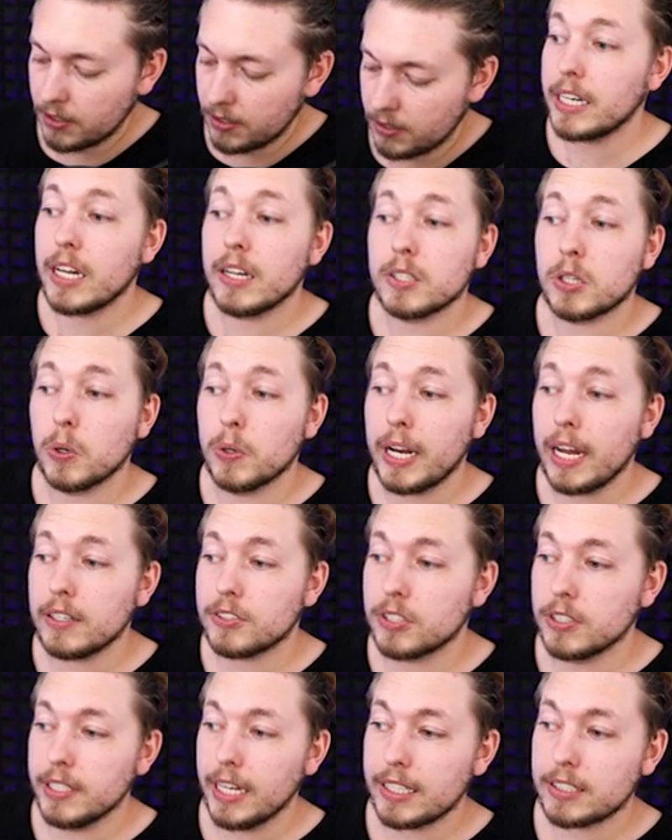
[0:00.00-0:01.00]
Then I'll go
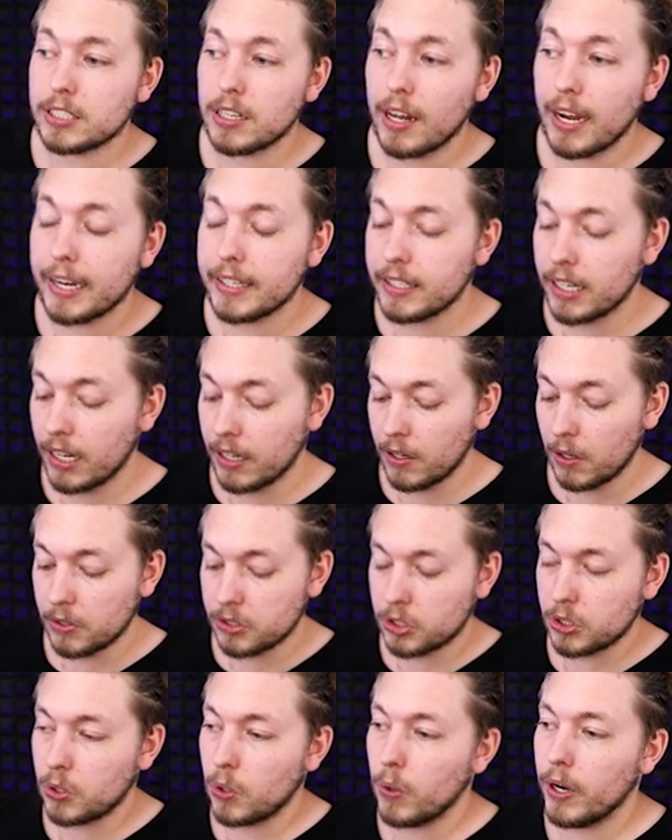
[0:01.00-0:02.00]
down to next line. I'll
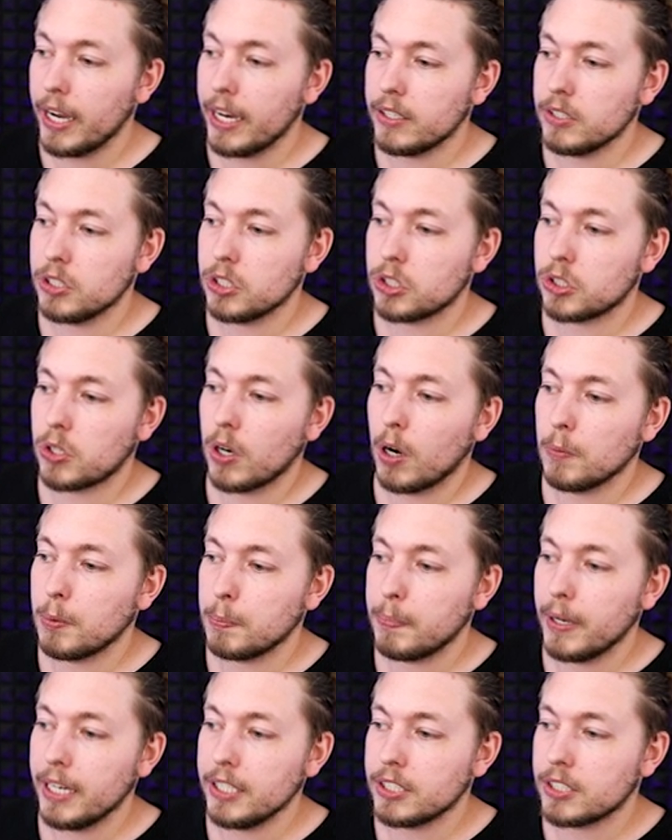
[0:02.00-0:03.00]
also go ahead and just
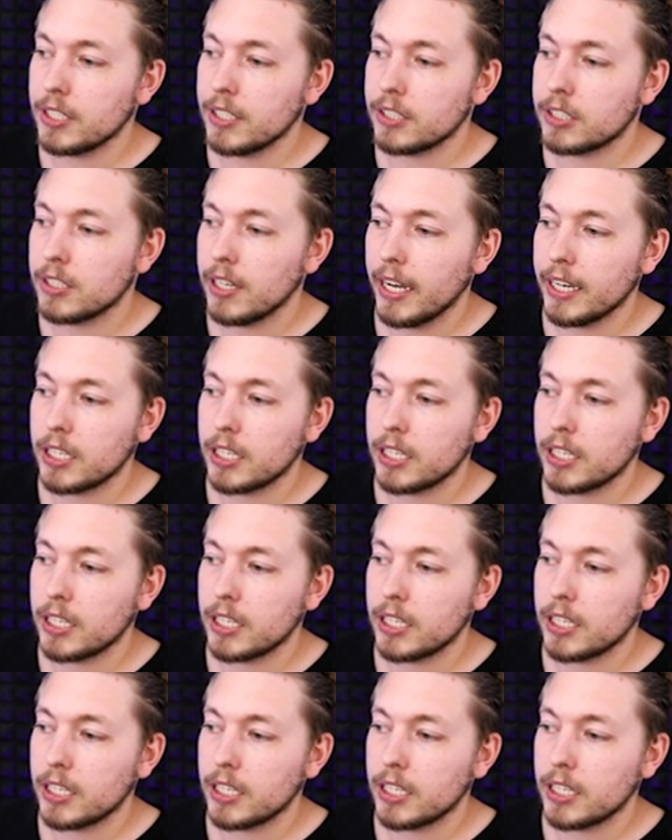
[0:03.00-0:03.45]
copy paste it